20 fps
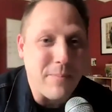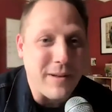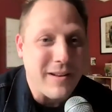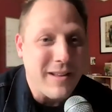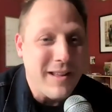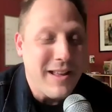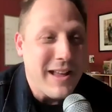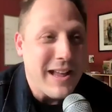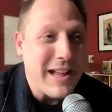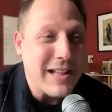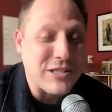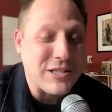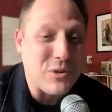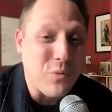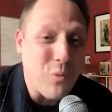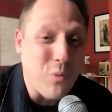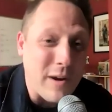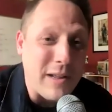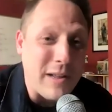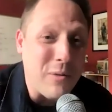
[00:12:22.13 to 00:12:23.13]
but it's
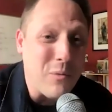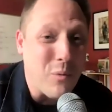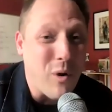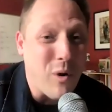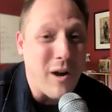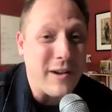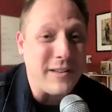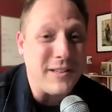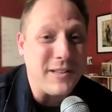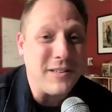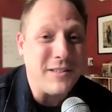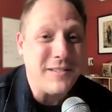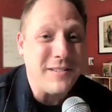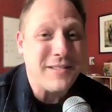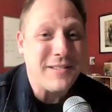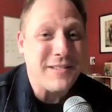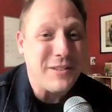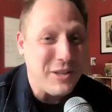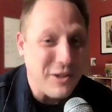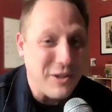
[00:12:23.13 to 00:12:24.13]
21
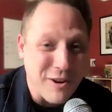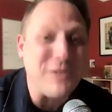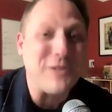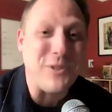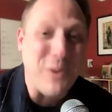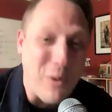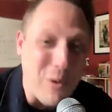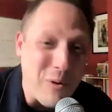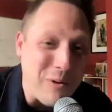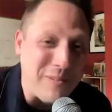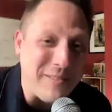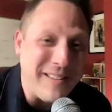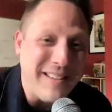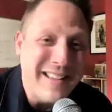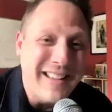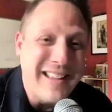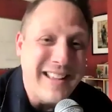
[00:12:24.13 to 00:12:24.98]
years old.